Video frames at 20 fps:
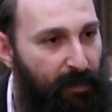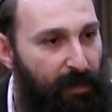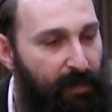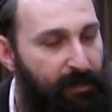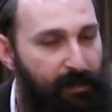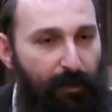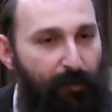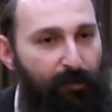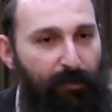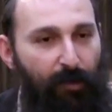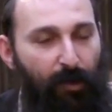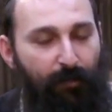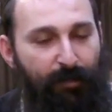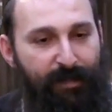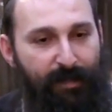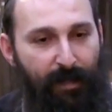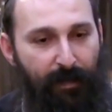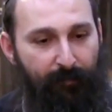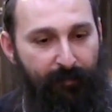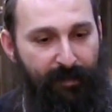It's not
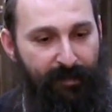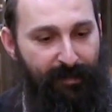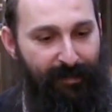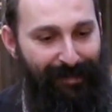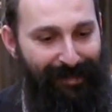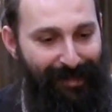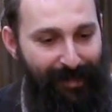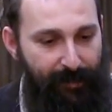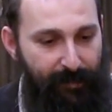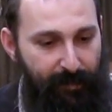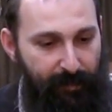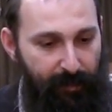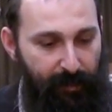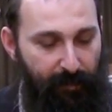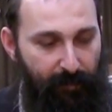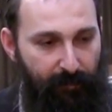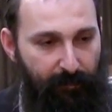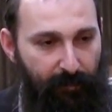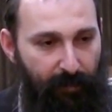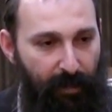common sense, it's an
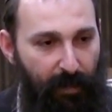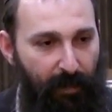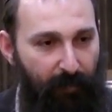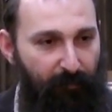instinct.